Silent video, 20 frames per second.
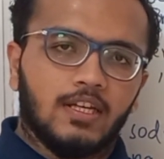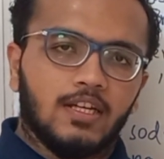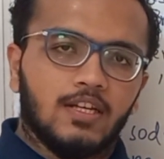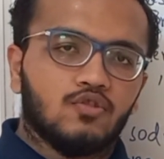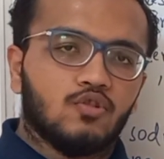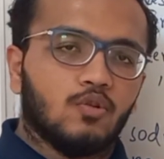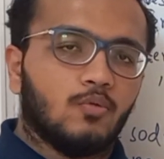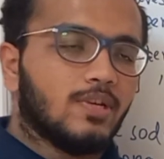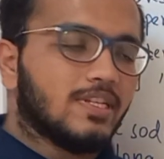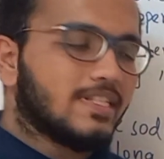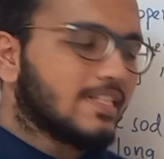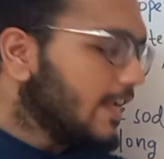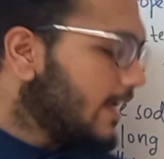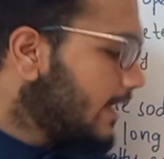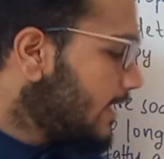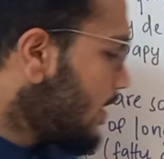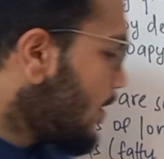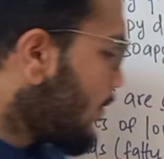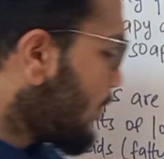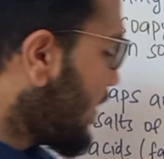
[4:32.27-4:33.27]
So we
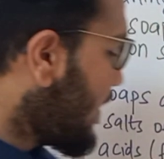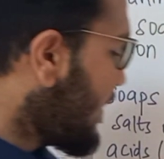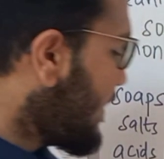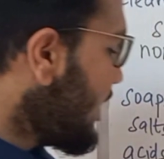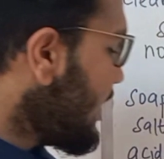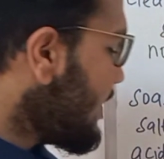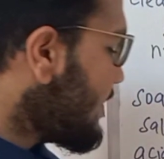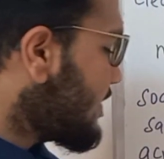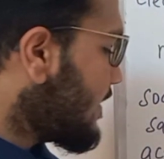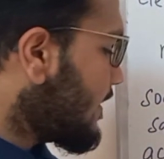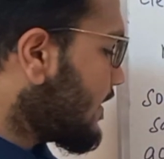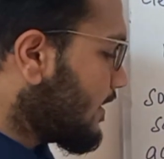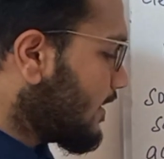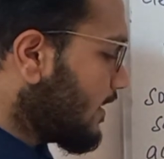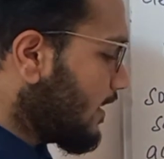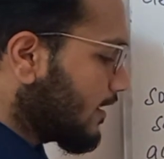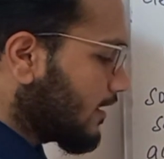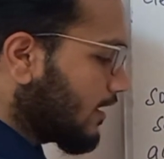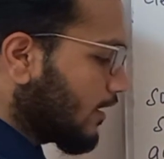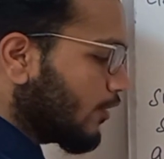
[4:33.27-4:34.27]
say we are reacting an
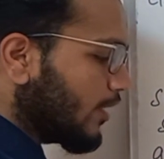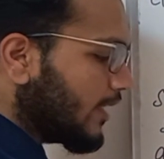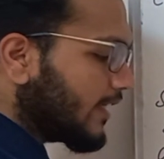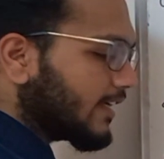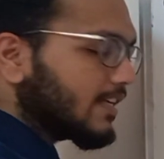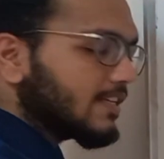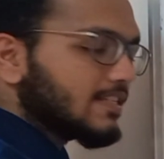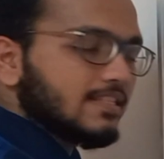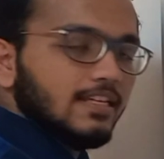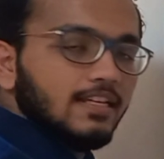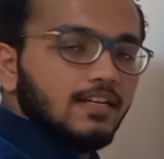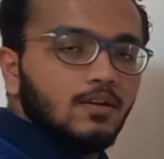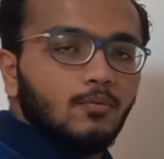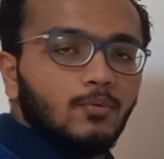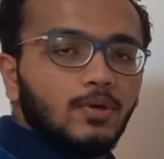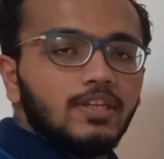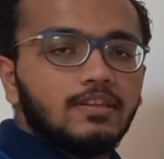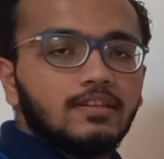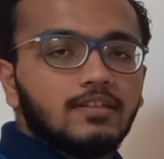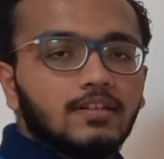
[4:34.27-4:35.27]
alkanoic acid
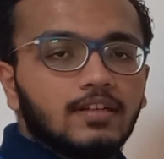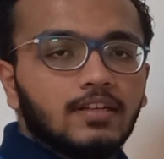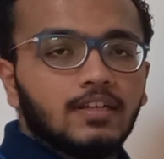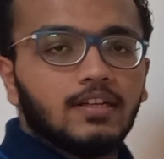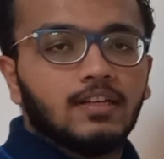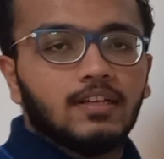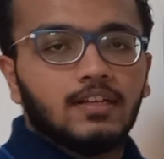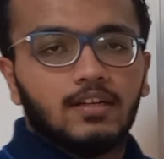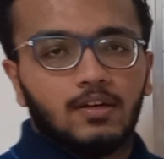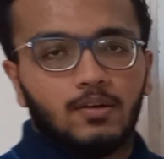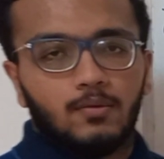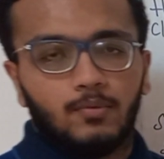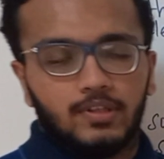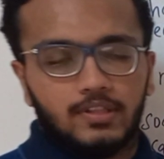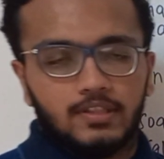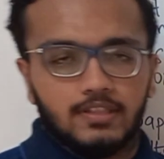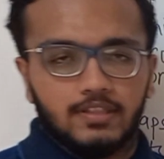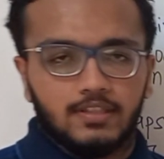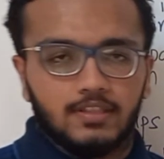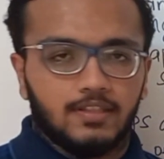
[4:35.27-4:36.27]
with
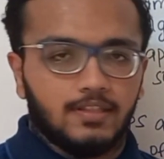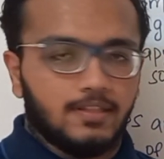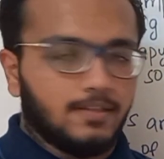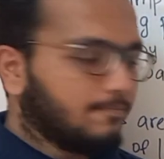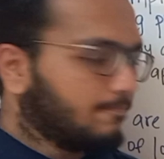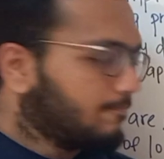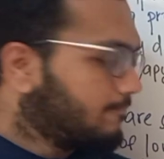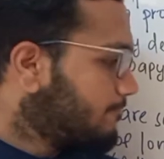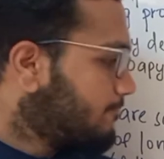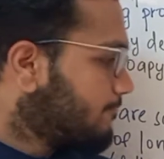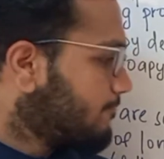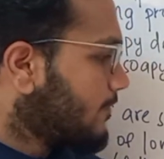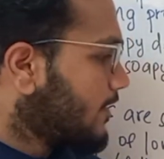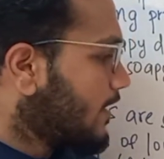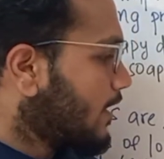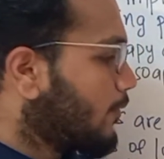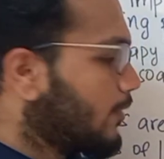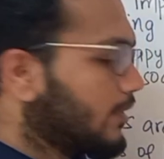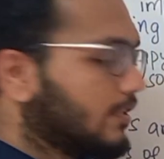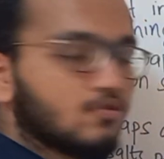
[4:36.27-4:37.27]

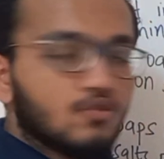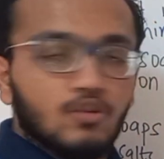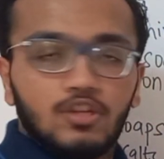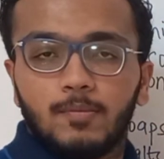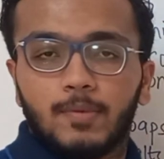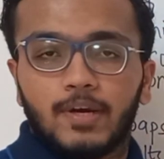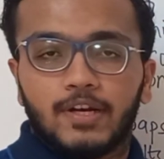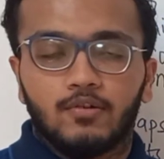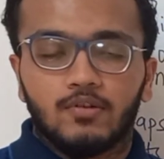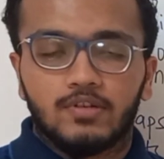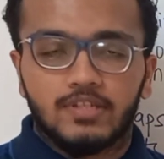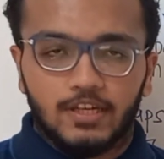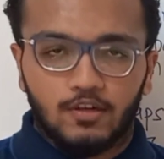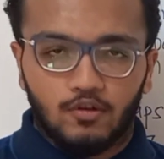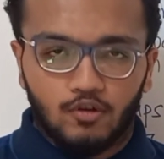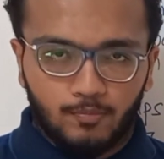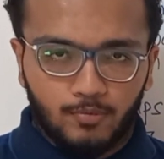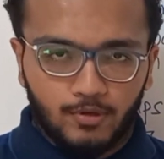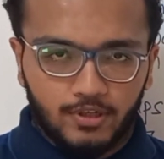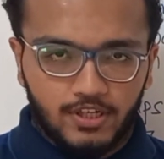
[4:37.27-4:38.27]
sodium hydroxide
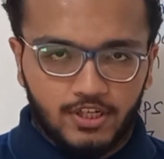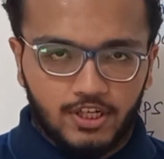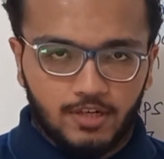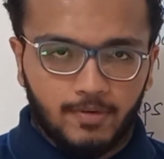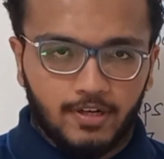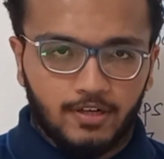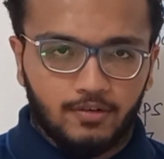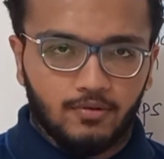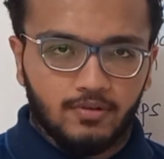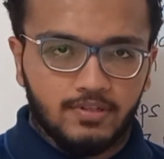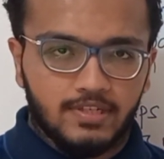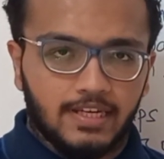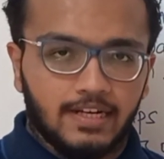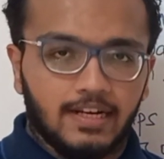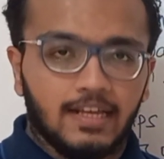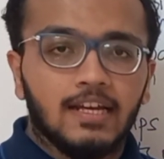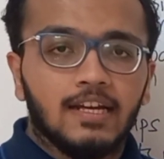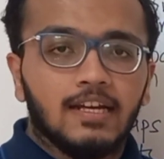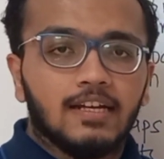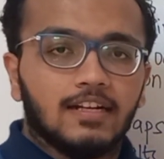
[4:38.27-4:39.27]
or potassium
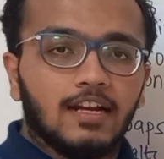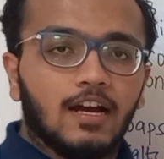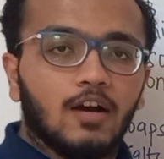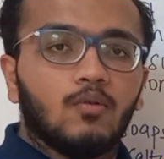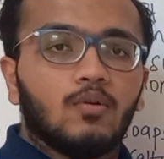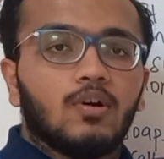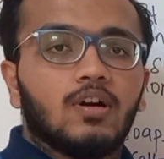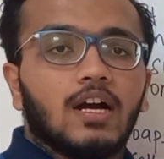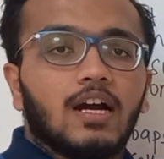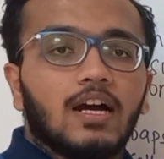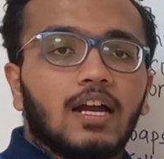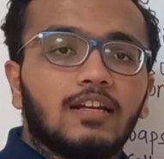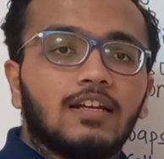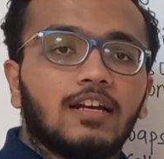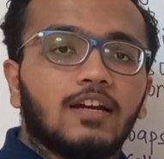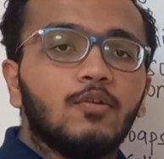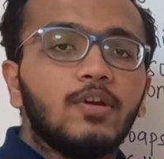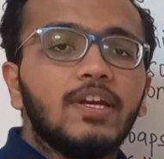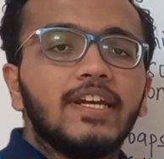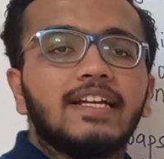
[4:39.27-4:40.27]
hydroxide. Now,
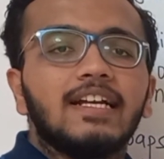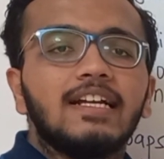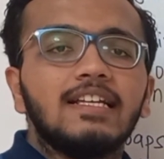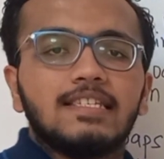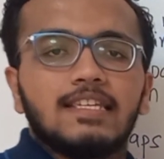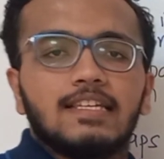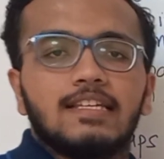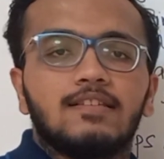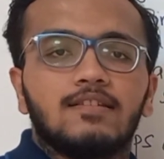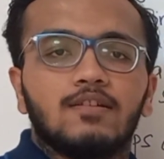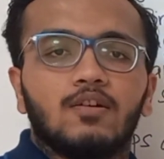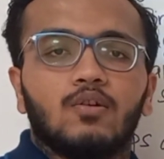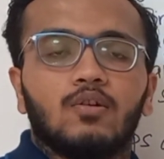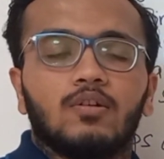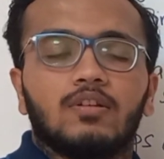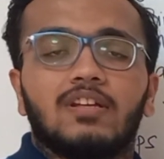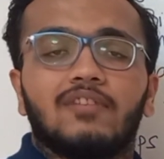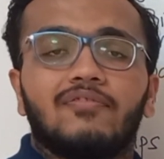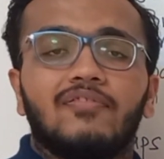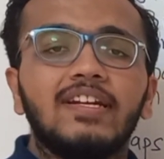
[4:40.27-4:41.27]
alkanoic acids or
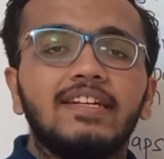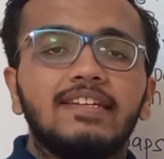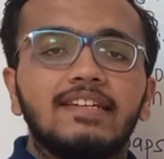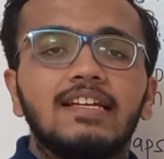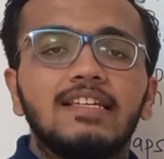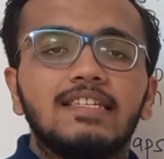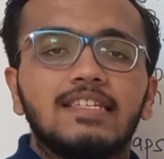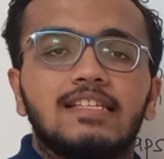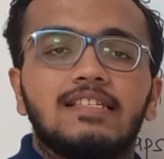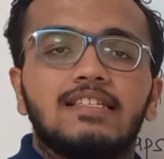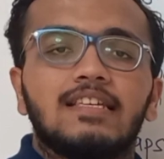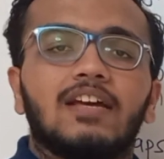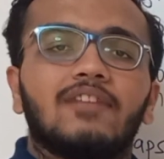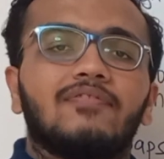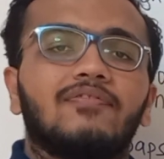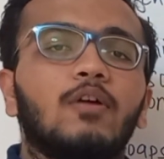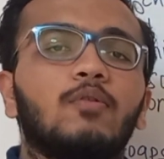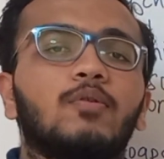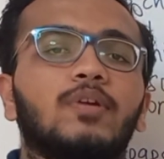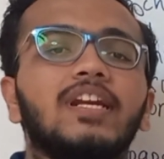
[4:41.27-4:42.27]
the fatty acids are
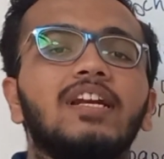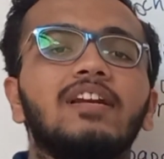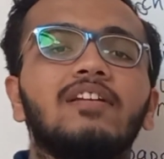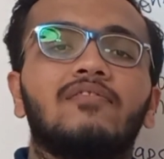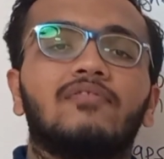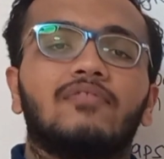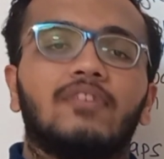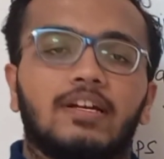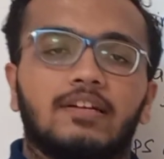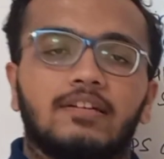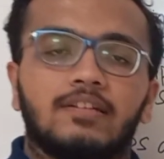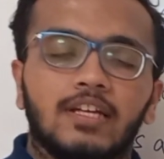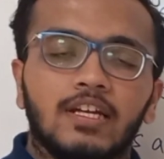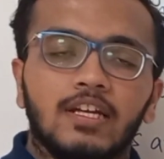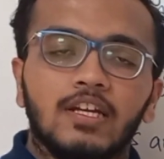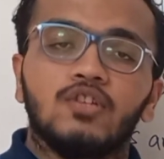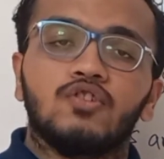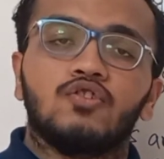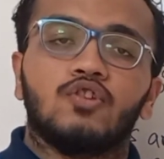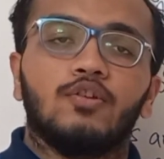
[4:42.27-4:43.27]
found in
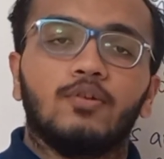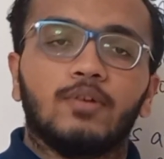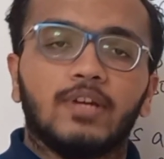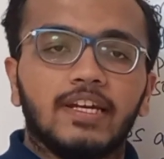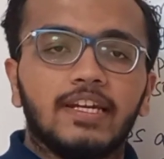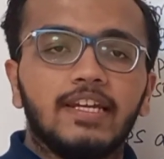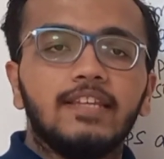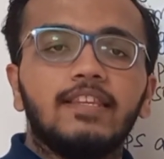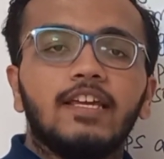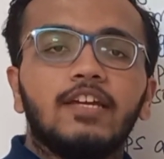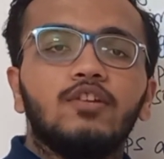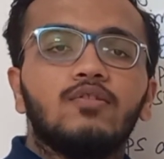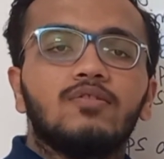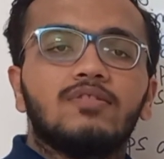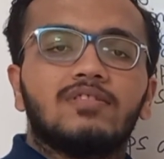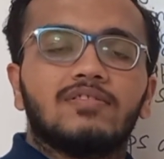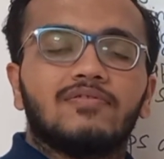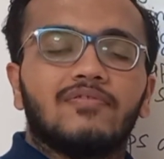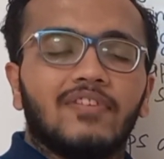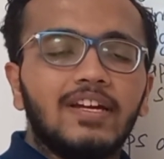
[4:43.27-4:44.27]
fat. So you can either
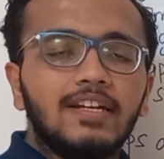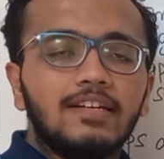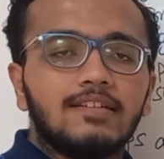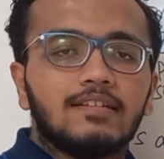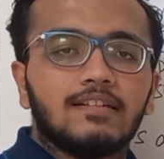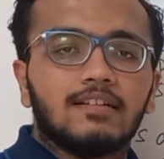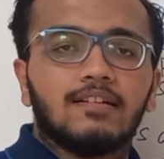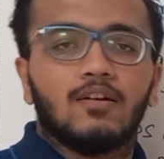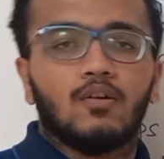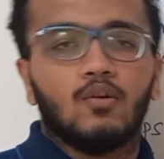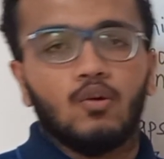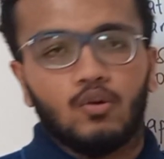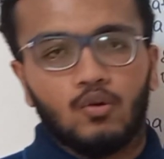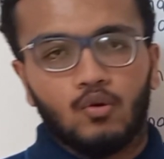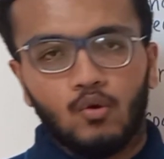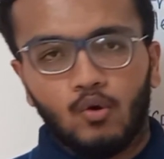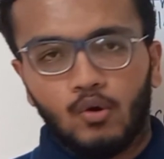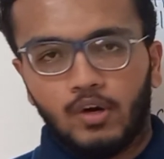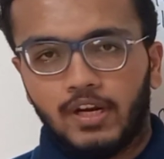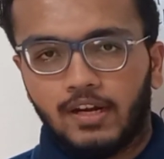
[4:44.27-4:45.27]
use fat
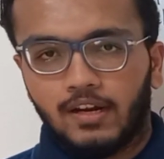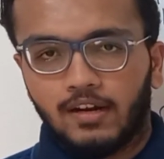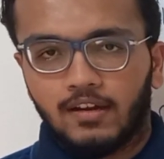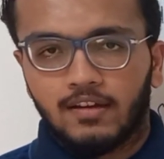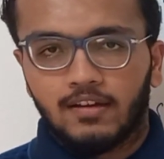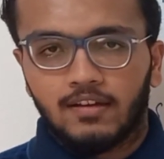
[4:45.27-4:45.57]
or oil.